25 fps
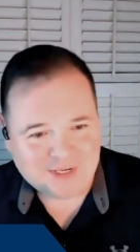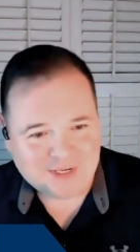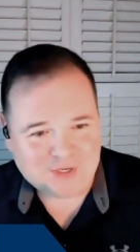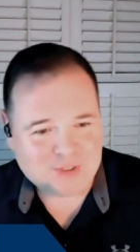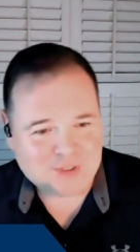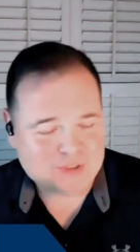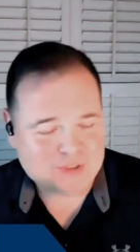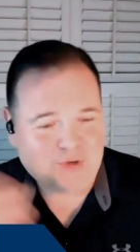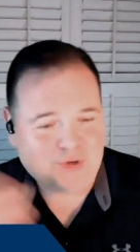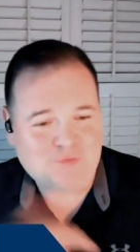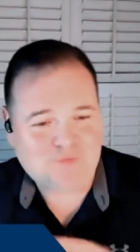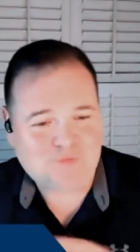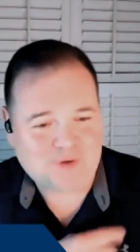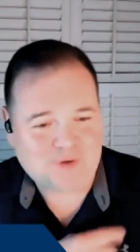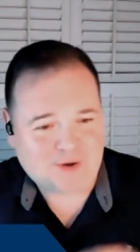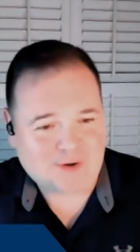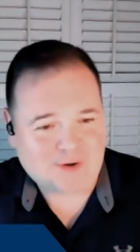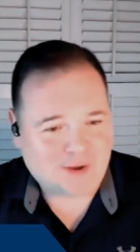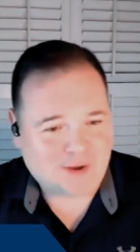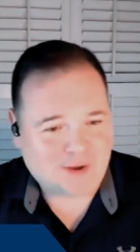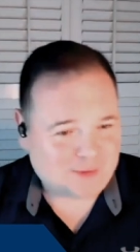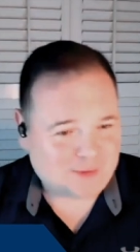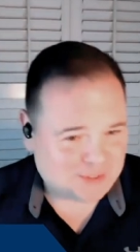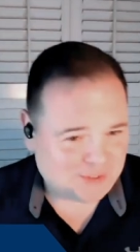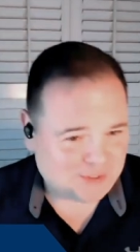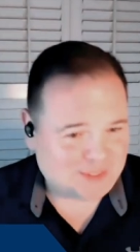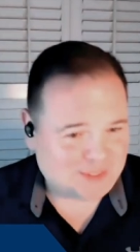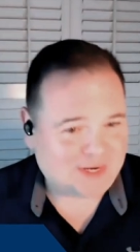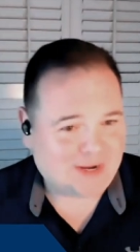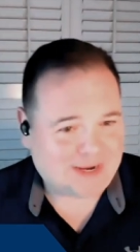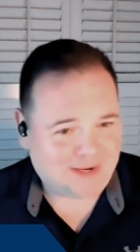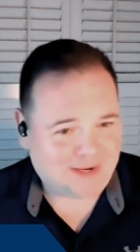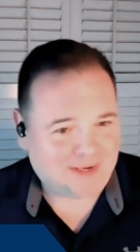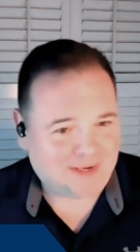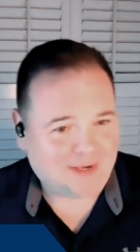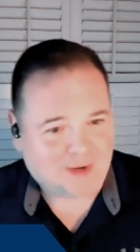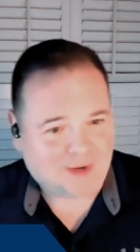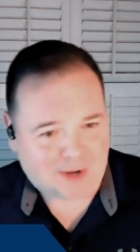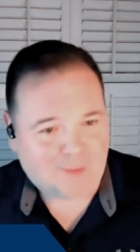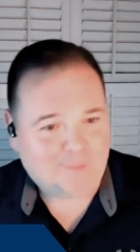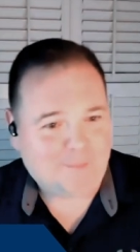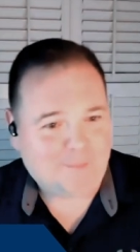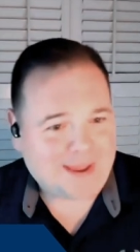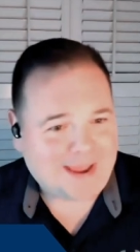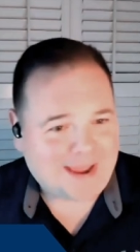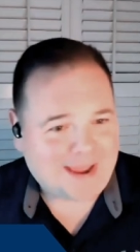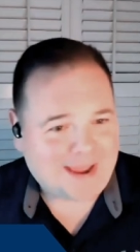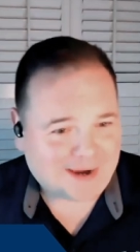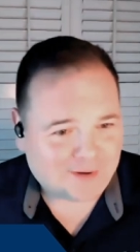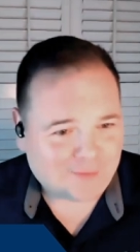you just don't figure it out until you, you
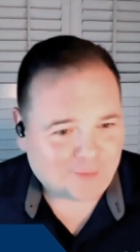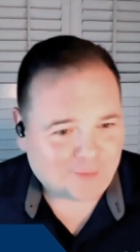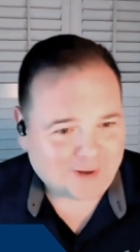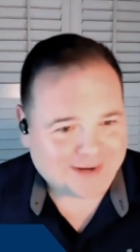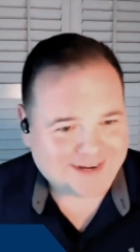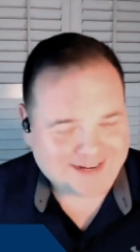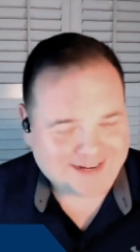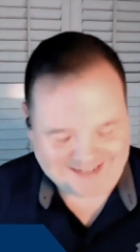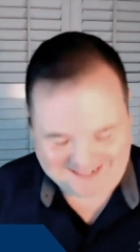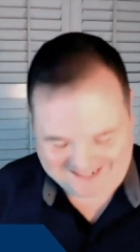come back, right?